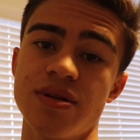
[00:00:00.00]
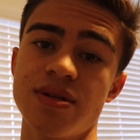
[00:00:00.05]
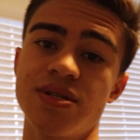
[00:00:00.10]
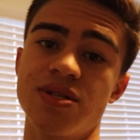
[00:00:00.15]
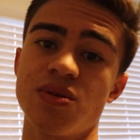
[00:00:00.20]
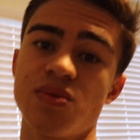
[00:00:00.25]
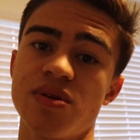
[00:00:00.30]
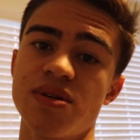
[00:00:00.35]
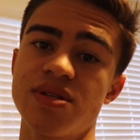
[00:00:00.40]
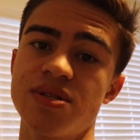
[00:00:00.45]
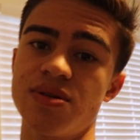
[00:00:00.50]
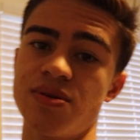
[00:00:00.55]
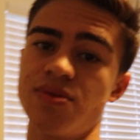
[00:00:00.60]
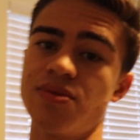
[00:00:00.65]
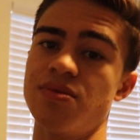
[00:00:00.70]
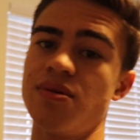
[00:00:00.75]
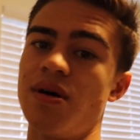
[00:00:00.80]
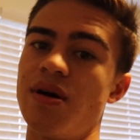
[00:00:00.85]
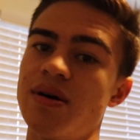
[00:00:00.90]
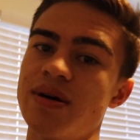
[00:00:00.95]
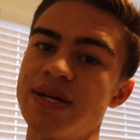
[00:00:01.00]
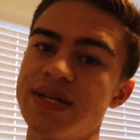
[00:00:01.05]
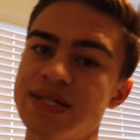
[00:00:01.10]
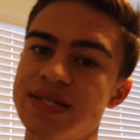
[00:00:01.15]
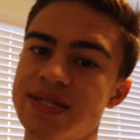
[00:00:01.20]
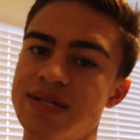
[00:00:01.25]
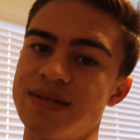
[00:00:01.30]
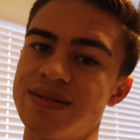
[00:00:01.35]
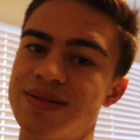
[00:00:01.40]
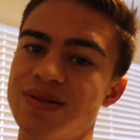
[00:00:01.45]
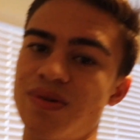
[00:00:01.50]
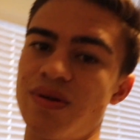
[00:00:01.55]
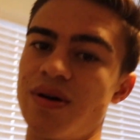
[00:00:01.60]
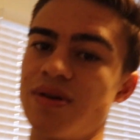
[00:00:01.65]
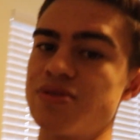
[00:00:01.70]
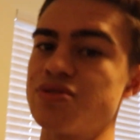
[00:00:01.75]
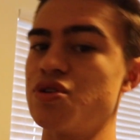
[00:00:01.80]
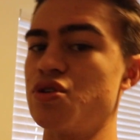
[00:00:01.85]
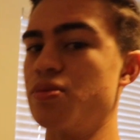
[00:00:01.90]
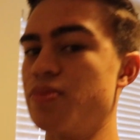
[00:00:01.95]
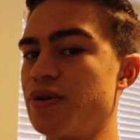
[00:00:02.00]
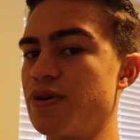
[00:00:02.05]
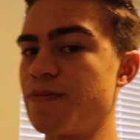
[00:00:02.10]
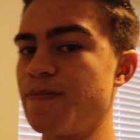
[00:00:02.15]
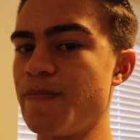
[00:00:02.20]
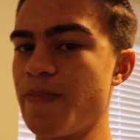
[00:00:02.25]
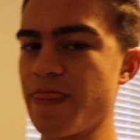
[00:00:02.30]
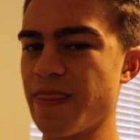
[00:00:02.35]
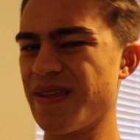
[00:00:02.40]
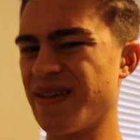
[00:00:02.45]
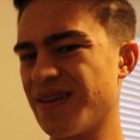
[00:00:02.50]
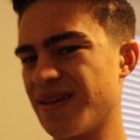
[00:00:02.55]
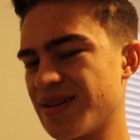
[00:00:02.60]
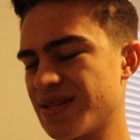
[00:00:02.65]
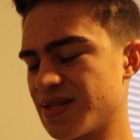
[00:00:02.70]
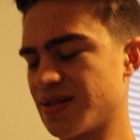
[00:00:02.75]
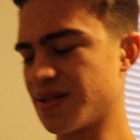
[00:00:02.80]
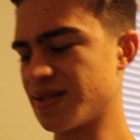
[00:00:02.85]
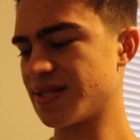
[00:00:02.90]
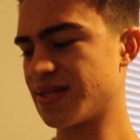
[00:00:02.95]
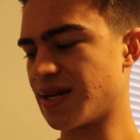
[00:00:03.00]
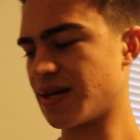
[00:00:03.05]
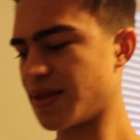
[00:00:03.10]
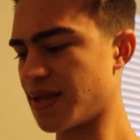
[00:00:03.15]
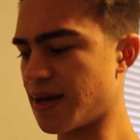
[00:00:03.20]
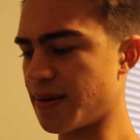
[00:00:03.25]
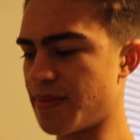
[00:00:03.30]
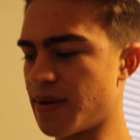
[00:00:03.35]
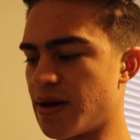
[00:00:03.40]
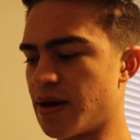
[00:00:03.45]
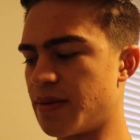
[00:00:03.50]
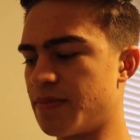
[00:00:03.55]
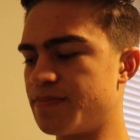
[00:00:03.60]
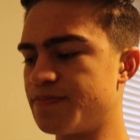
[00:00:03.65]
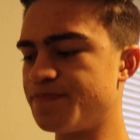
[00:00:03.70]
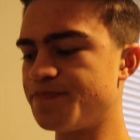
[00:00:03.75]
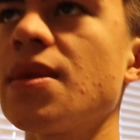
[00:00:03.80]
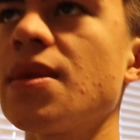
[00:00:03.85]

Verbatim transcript: It's only till August until October, so that's not that bad.